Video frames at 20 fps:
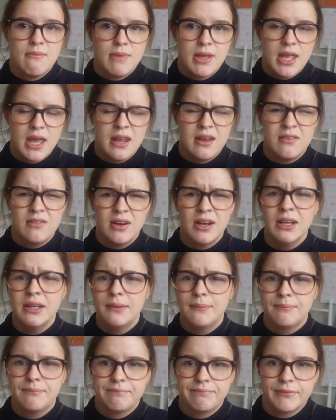again, right?
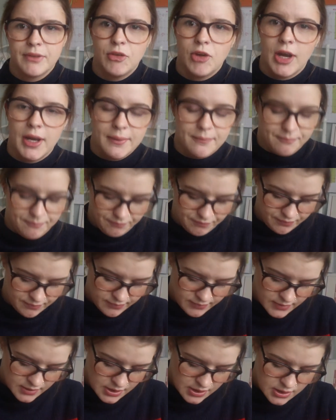Right.
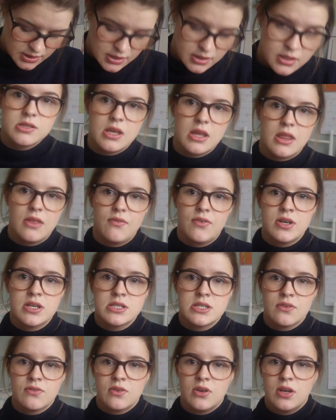So the
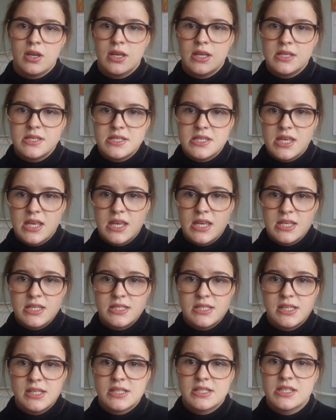first I've got is
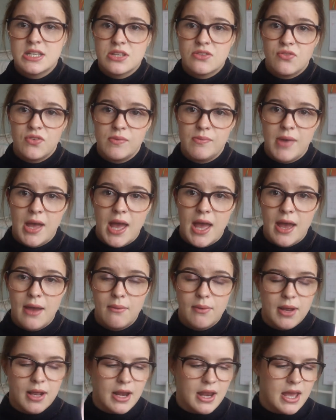this. This is from
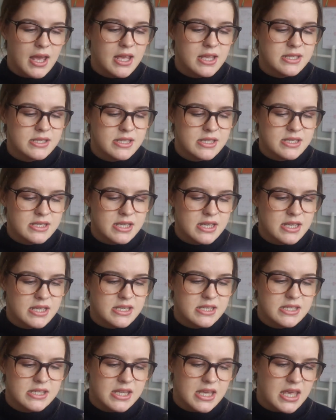Hourglass. This
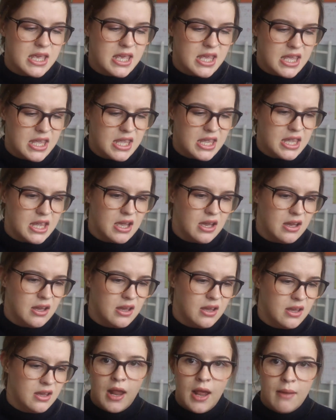is the
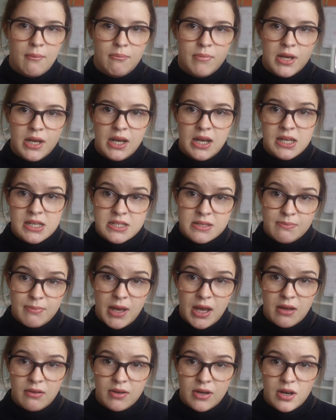Ambient Lighting
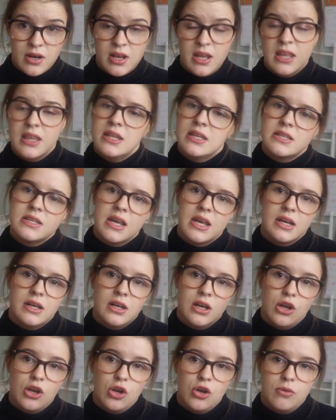Powder in the shade
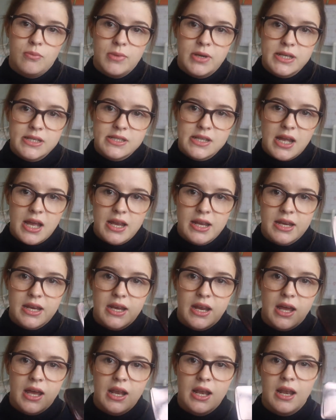Luminous Light,
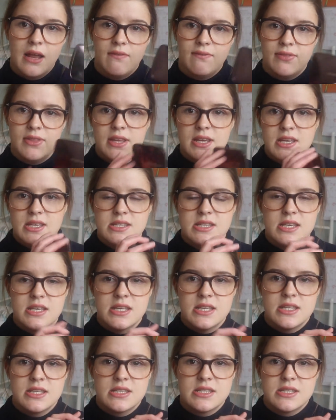and I love this.
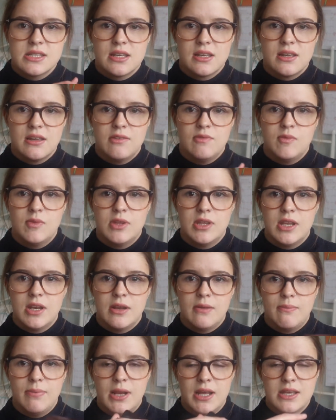It comes in
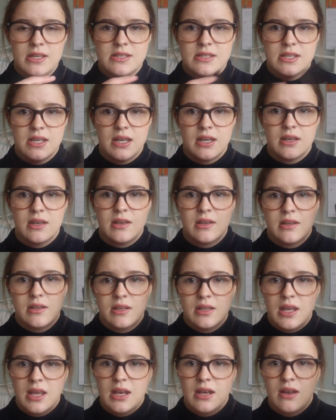a plastic
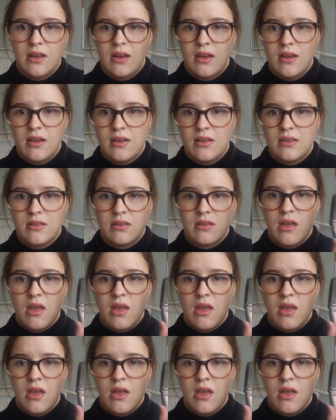container.